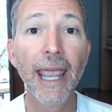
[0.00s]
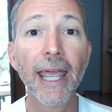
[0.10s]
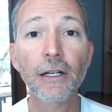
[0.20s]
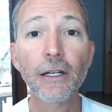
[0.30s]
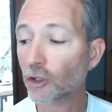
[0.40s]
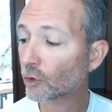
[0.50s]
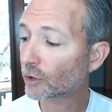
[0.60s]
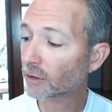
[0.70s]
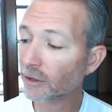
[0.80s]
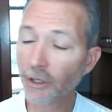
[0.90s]
And you
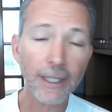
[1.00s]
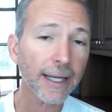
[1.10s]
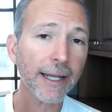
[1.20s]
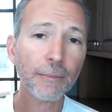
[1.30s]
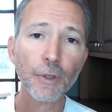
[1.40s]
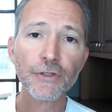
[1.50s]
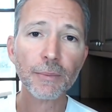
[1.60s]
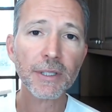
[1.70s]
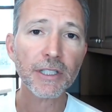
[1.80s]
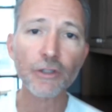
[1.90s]
could kind of move
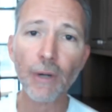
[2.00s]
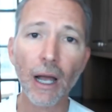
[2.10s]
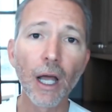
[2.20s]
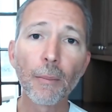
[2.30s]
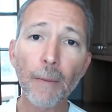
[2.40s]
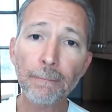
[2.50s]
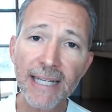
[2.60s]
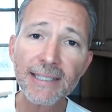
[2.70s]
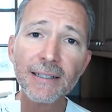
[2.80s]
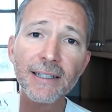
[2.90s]
some of these things around, but
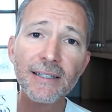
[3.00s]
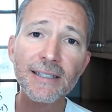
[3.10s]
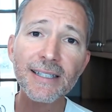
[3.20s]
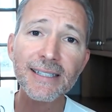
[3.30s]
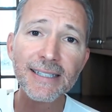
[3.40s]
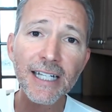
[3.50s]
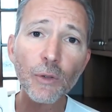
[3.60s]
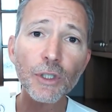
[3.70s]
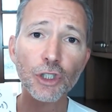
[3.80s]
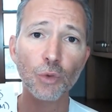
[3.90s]
basically this is the
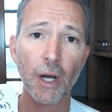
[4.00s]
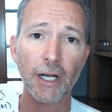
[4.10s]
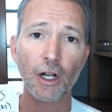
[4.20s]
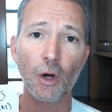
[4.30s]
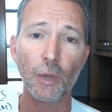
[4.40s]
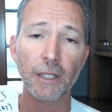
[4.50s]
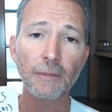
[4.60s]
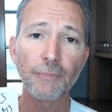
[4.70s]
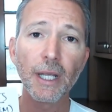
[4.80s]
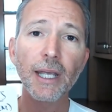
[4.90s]
sequence you want to go in.